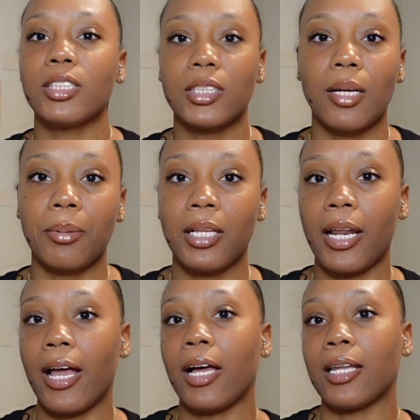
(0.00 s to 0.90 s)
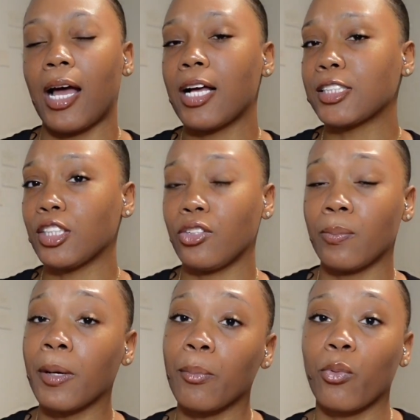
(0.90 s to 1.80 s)
something that aligns a little
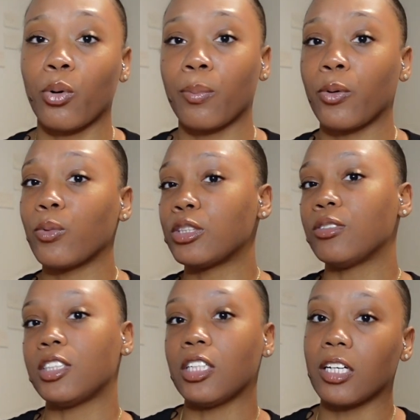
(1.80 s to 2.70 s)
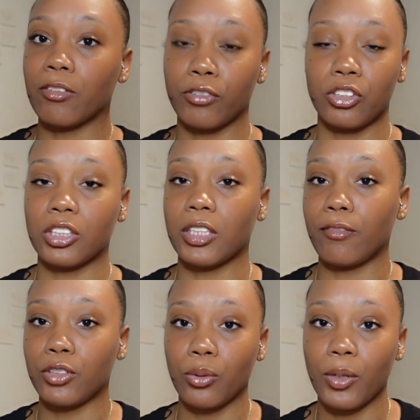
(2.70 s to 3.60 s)
bit more with what you see your future
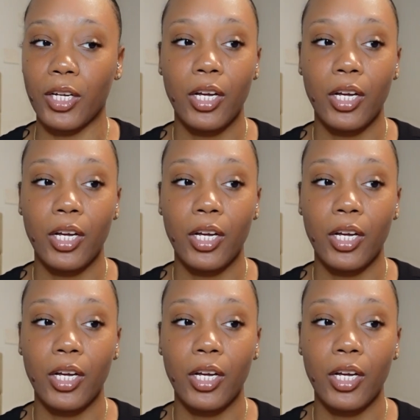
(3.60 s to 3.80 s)
self doing.